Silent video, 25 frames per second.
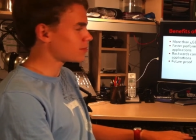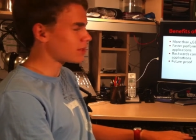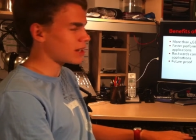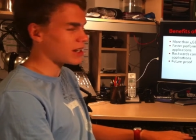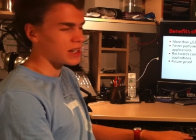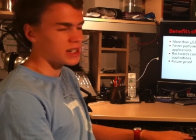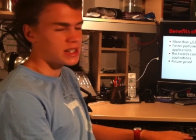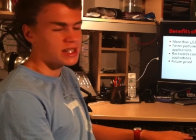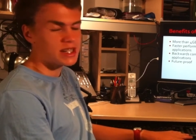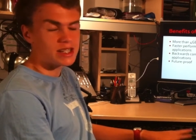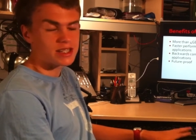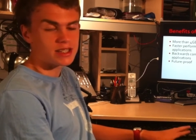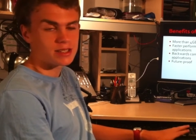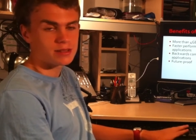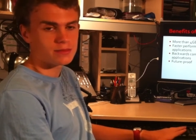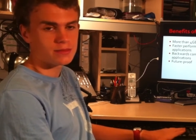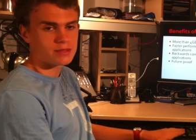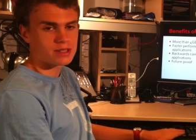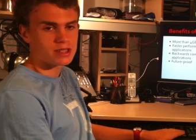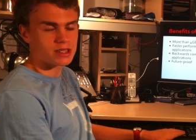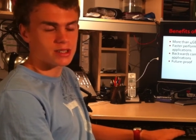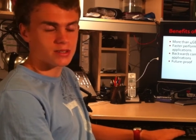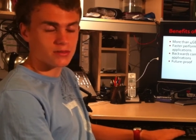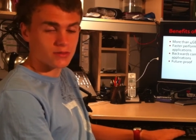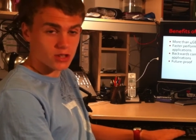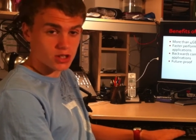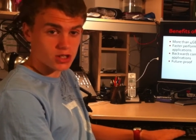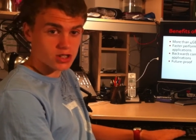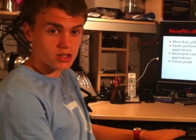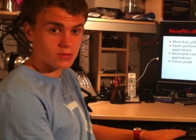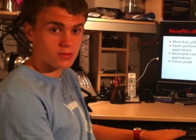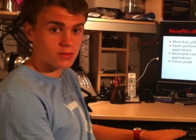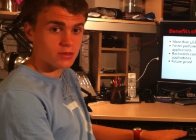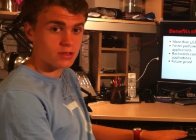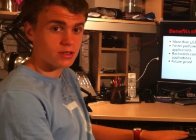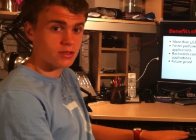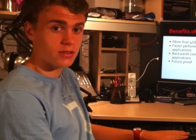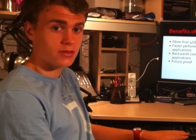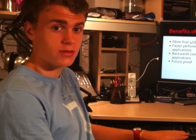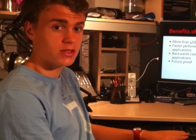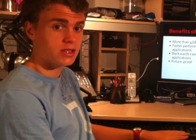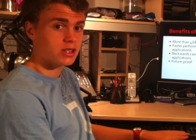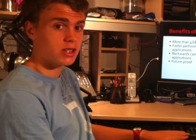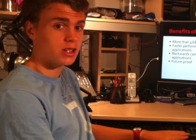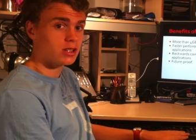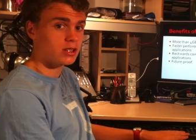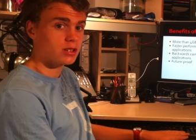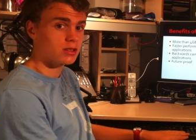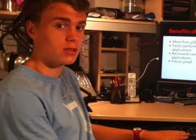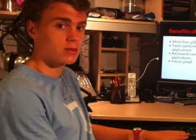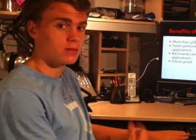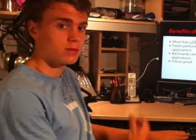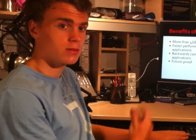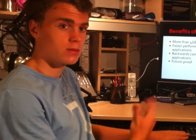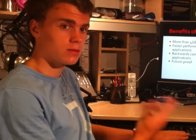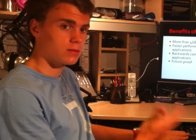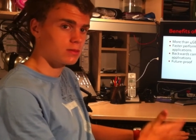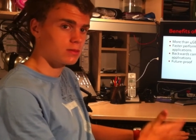operating systems, it's future-proof. So,